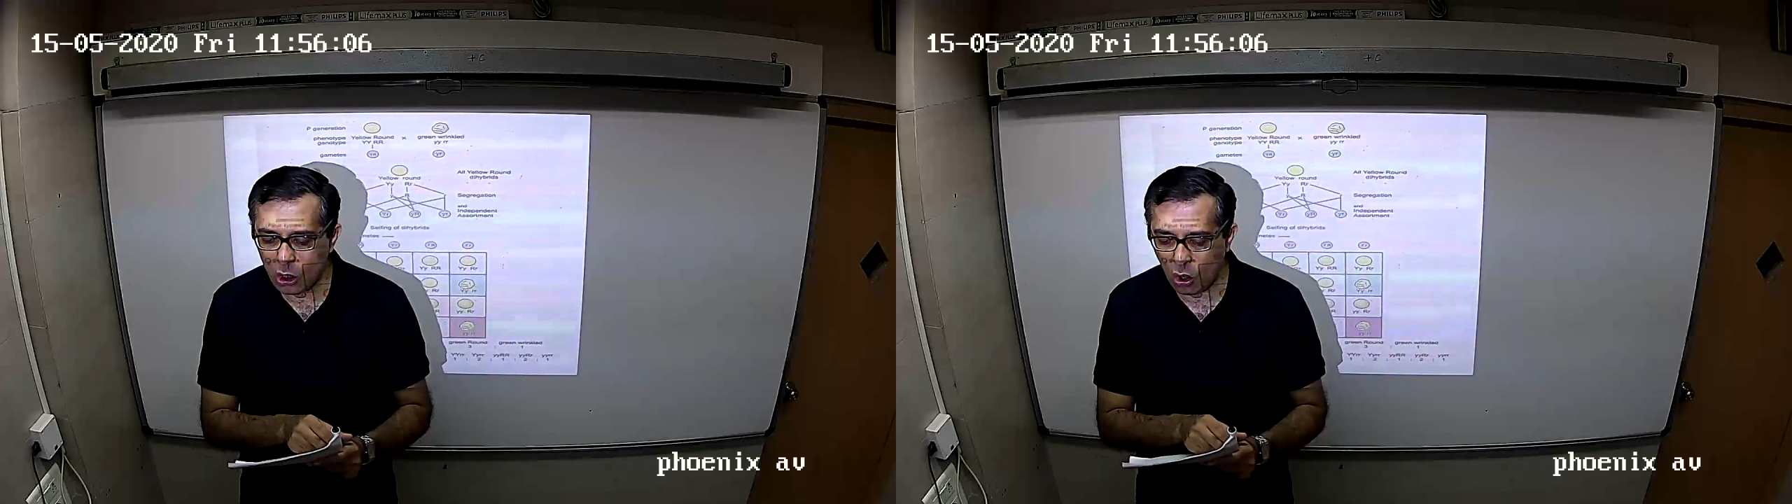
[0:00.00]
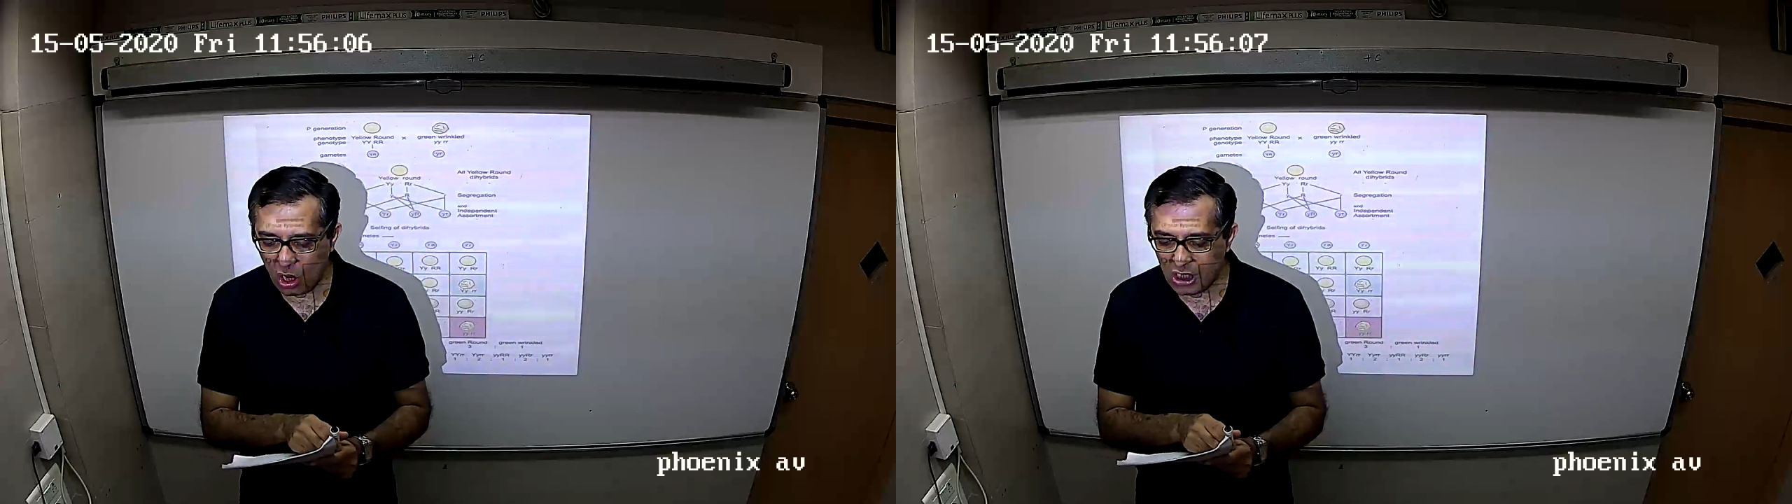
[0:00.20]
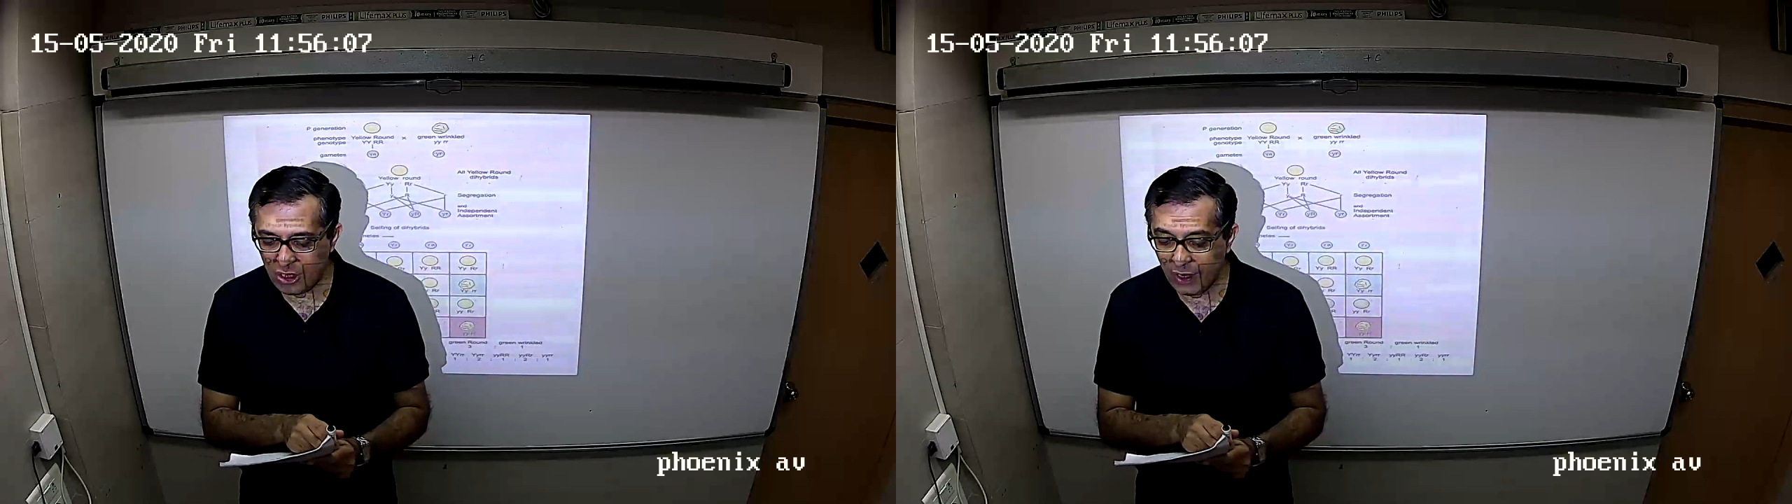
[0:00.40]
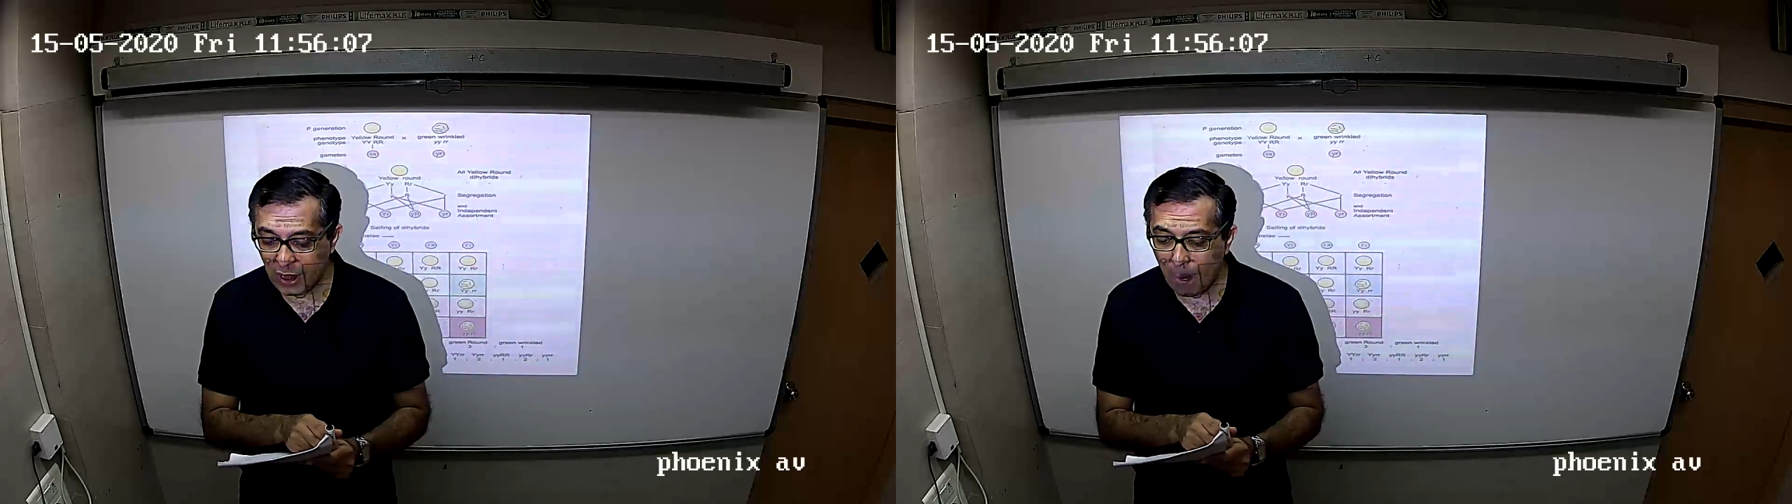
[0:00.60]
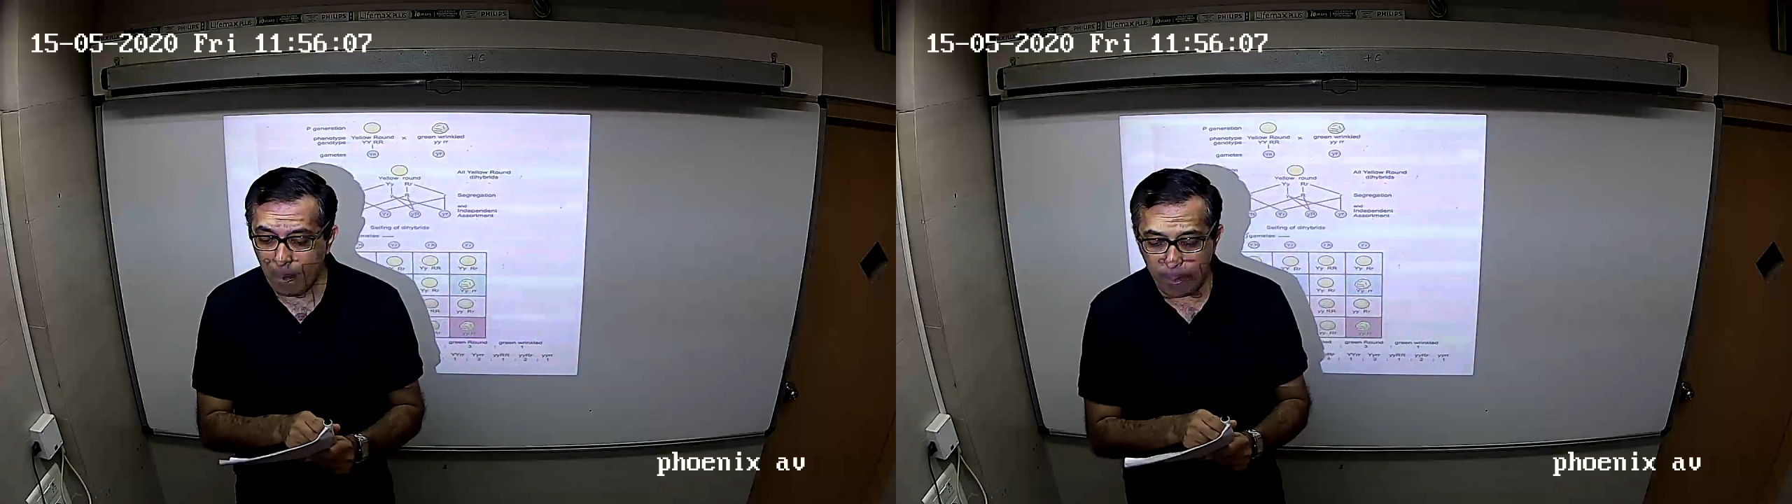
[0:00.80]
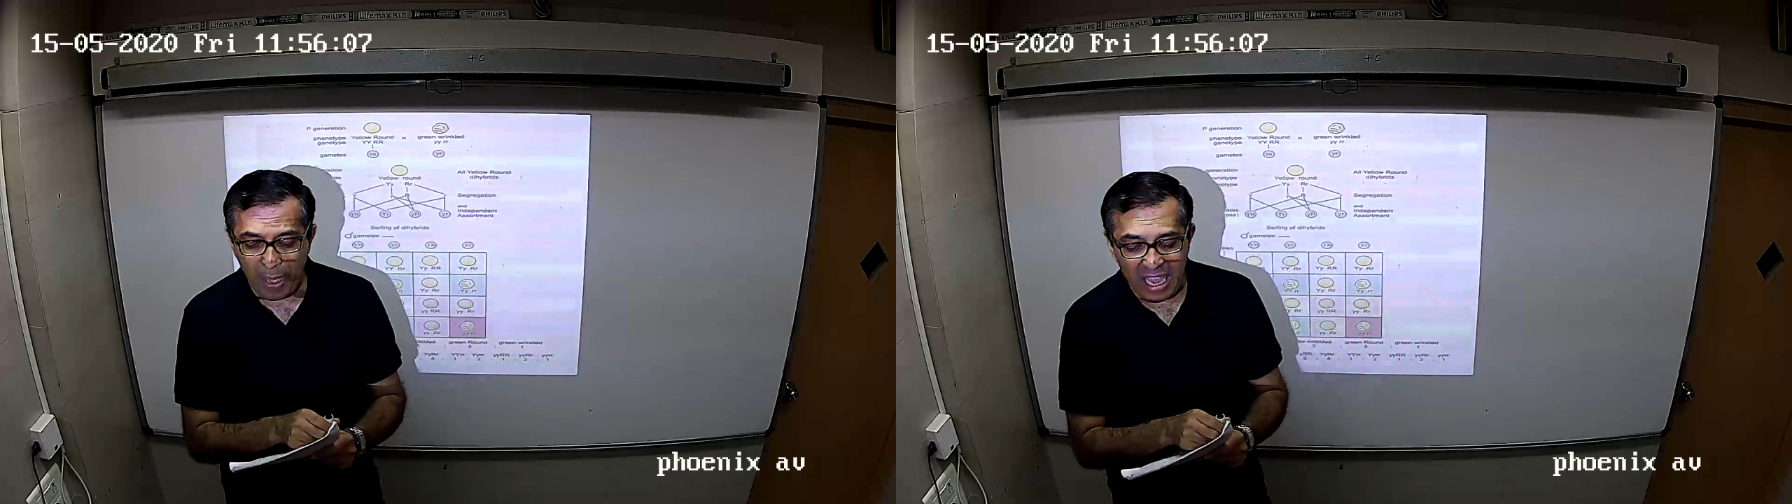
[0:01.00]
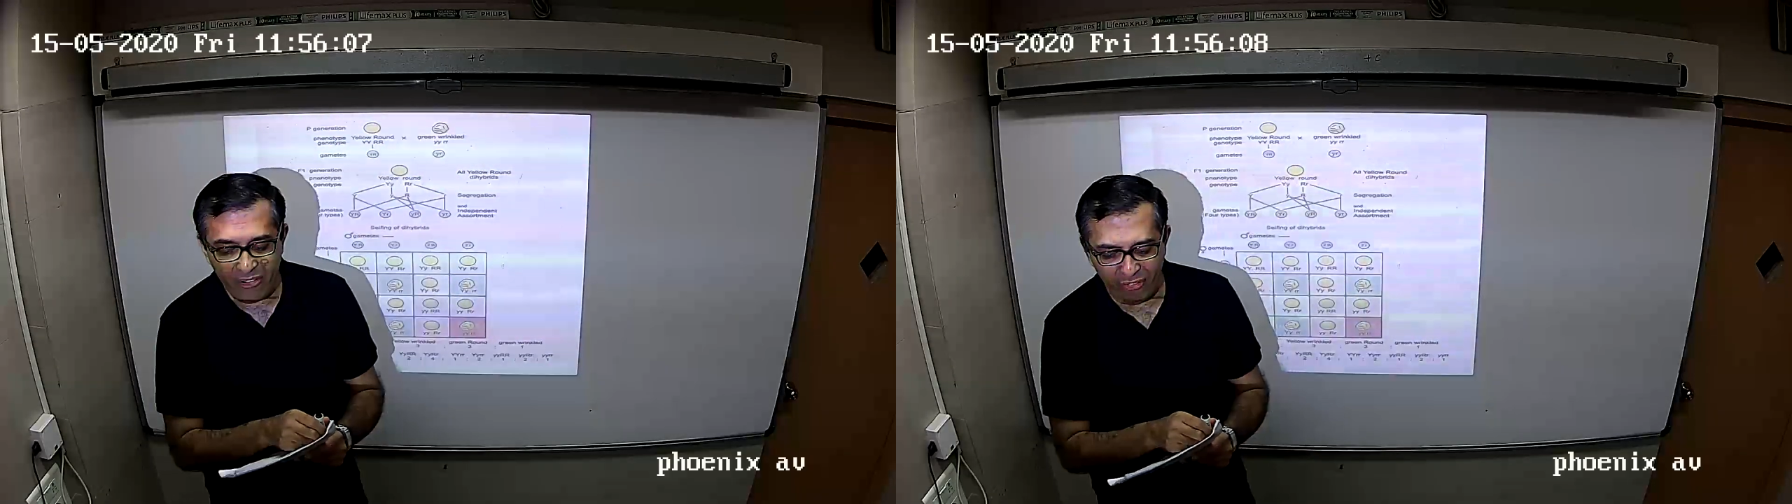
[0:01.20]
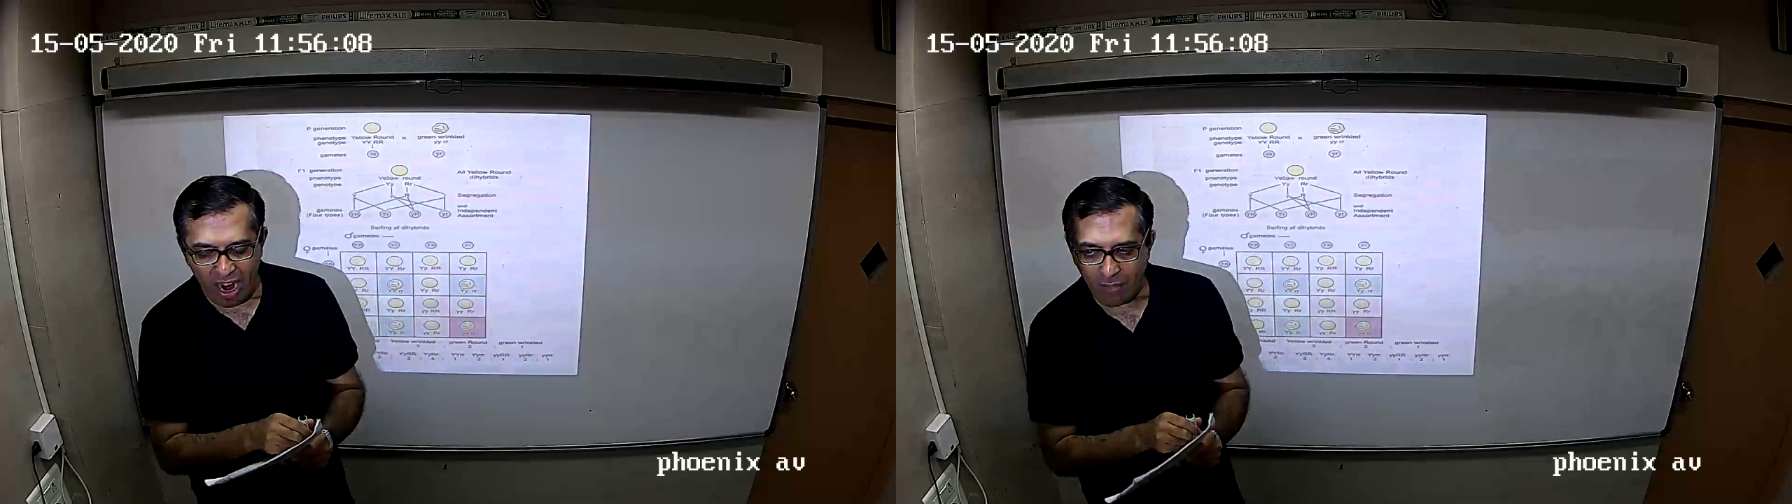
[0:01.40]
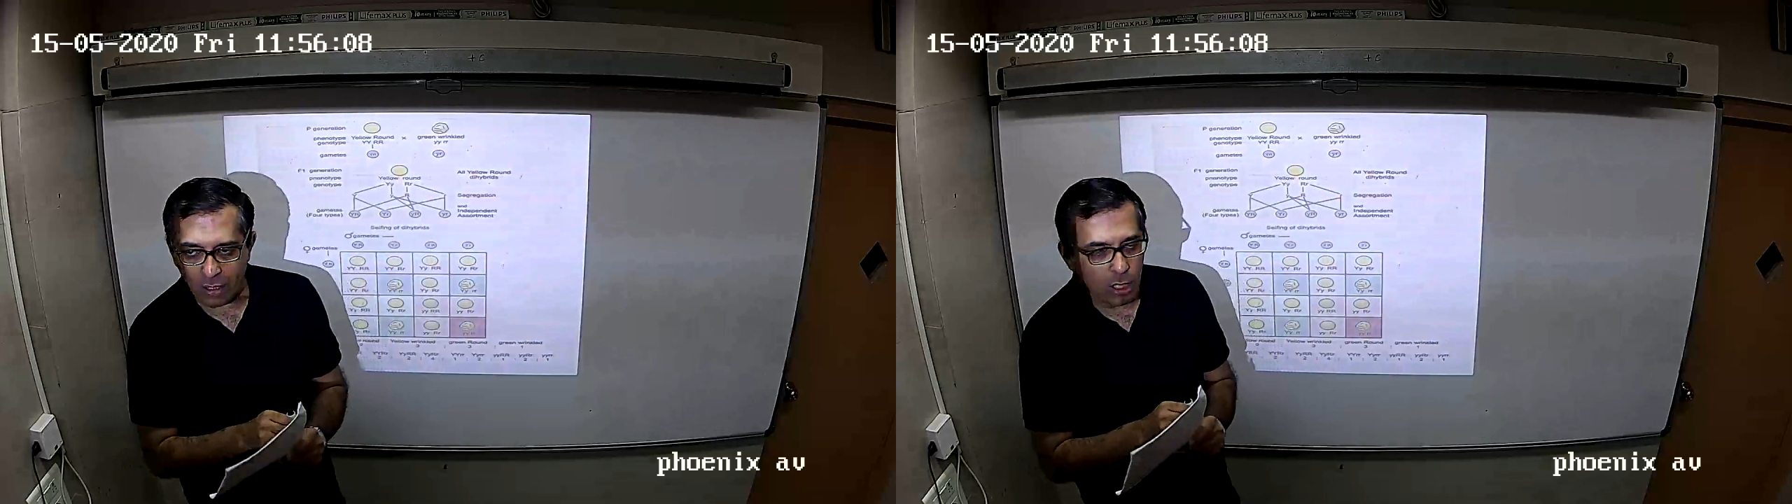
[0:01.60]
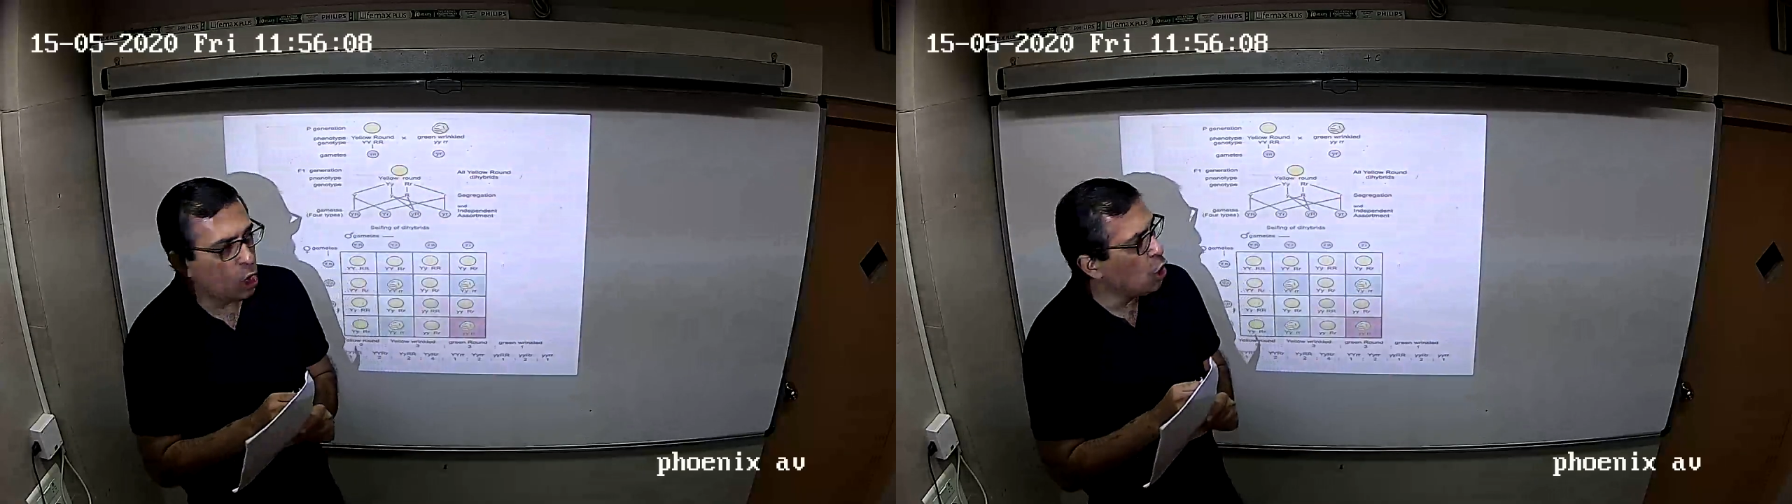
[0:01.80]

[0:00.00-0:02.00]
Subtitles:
crossed with a pink flower.